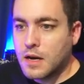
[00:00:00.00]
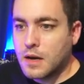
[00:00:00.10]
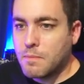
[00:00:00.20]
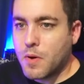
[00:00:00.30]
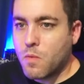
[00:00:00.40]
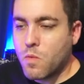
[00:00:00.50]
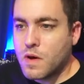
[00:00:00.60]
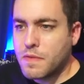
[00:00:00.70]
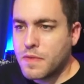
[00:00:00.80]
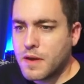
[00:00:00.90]
But
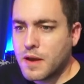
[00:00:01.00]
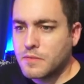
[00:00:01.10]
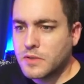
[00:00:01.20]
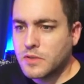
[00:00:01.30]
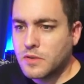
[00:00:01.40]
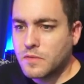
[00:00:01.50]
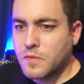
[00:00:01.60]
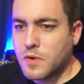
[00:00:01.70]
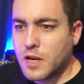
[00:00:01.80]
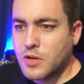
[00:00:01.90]
one thing I was looking
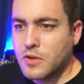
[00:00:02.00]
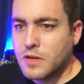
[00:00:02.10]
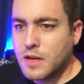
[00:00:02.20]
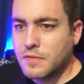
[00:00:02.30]
for and I could not